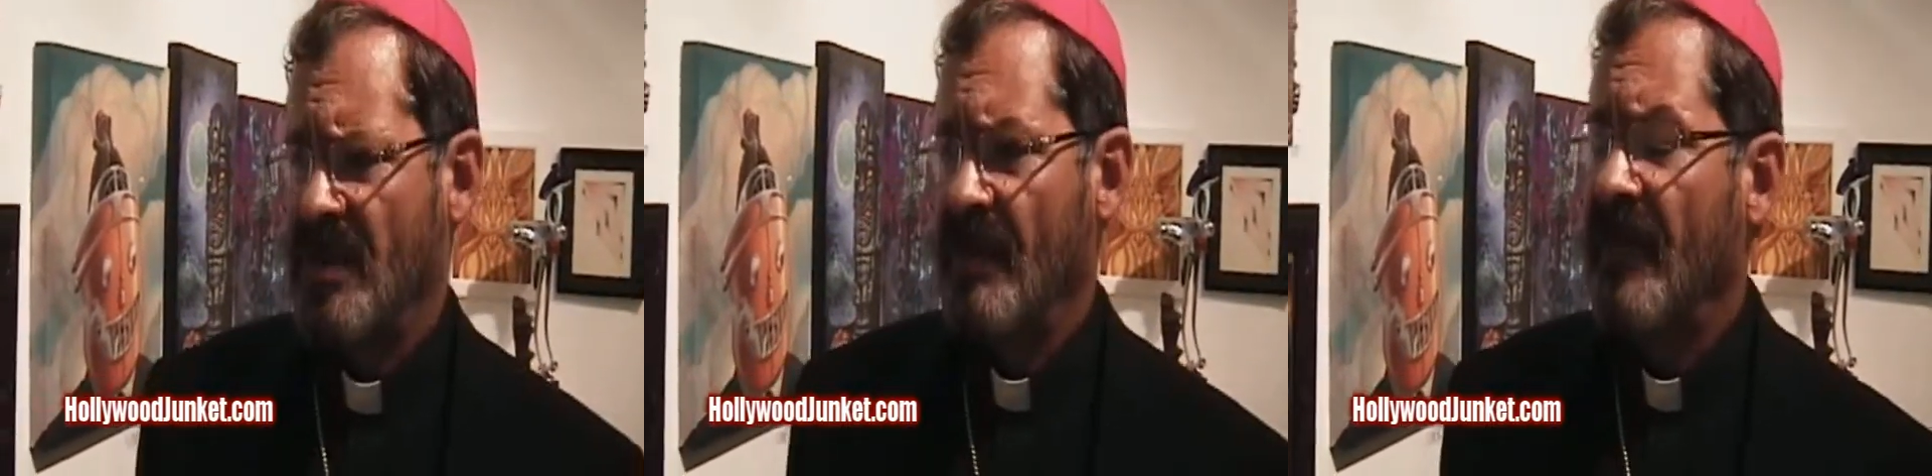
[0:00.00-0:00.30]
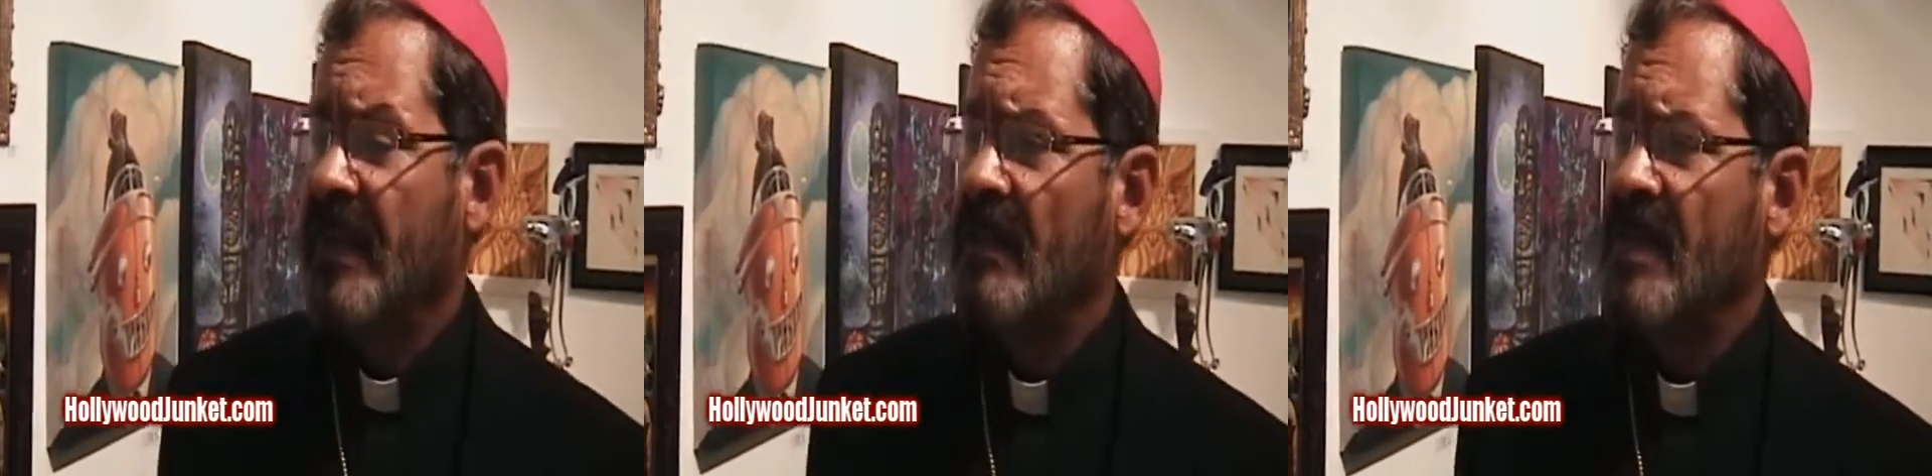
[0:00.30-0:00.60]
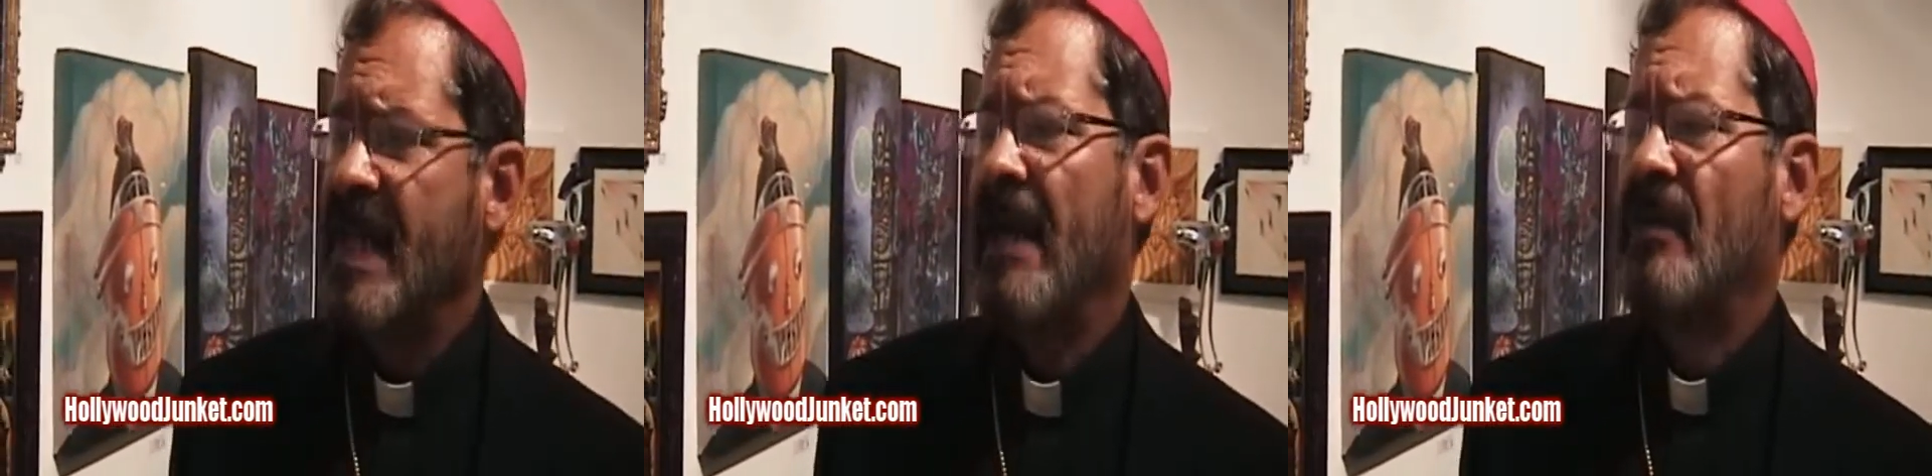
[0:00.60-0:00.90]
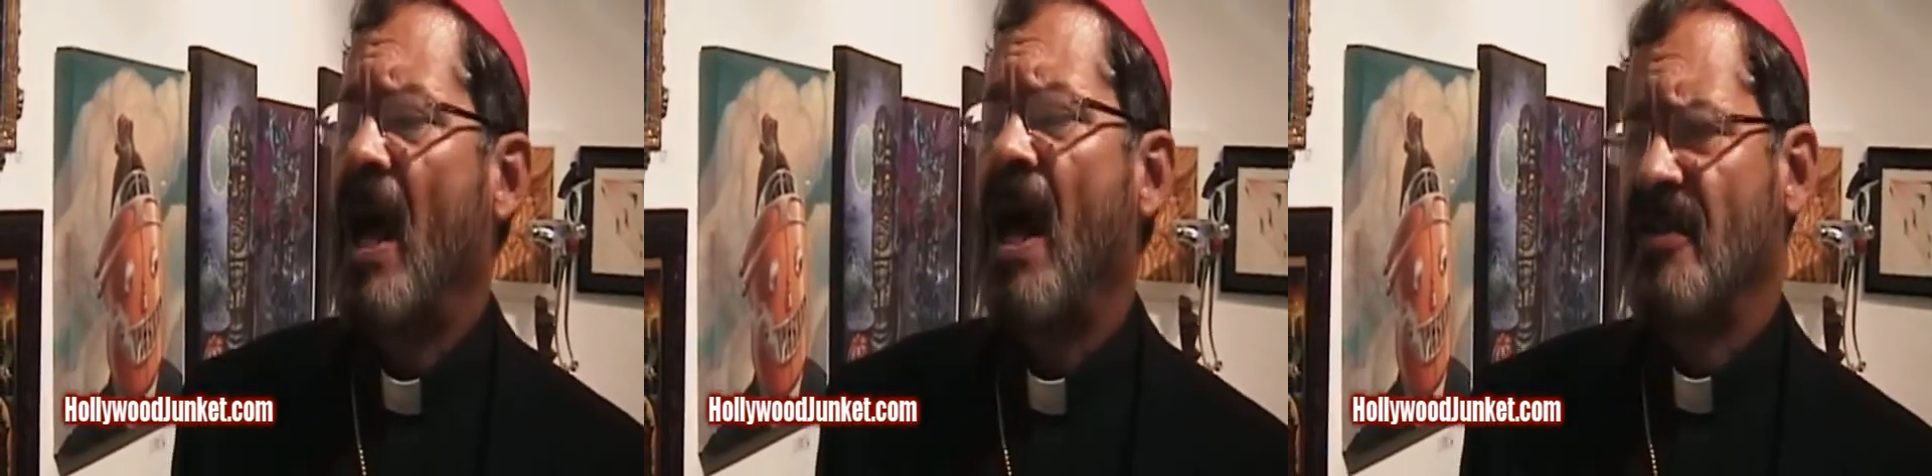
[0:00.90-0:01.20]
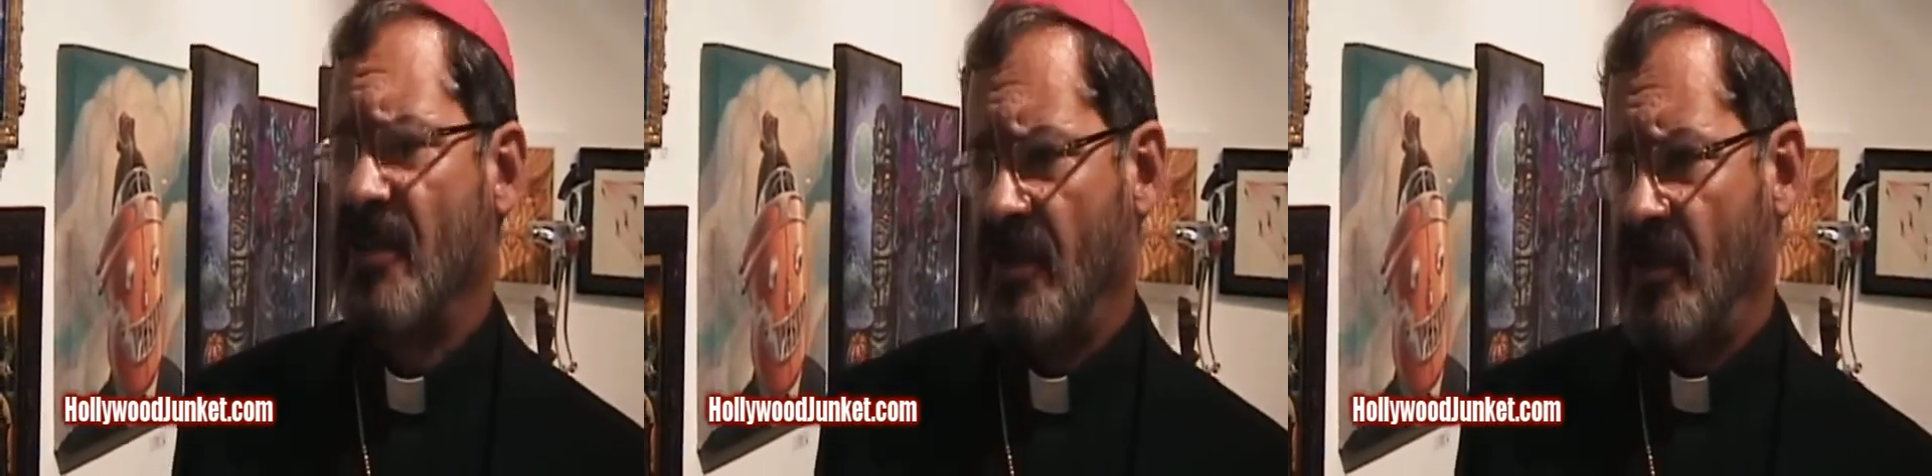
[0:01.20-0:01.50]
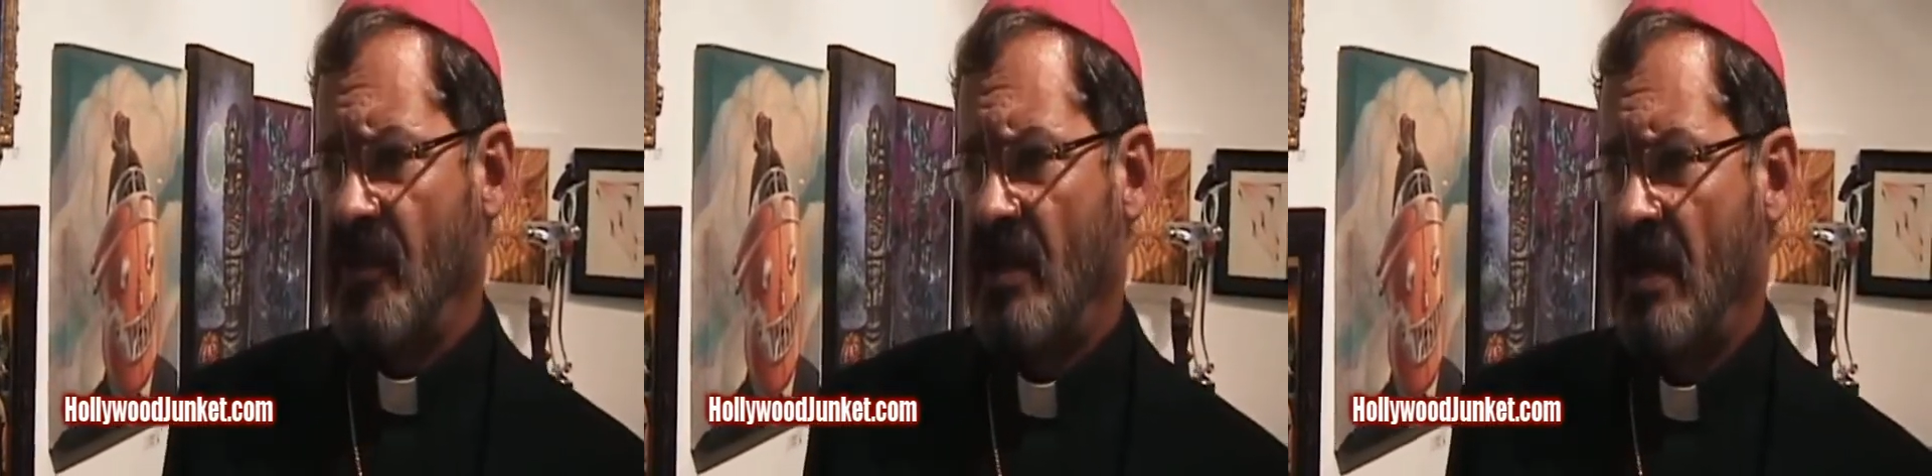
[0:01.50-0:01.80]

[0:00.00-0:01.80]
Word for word: The victim is held hostage.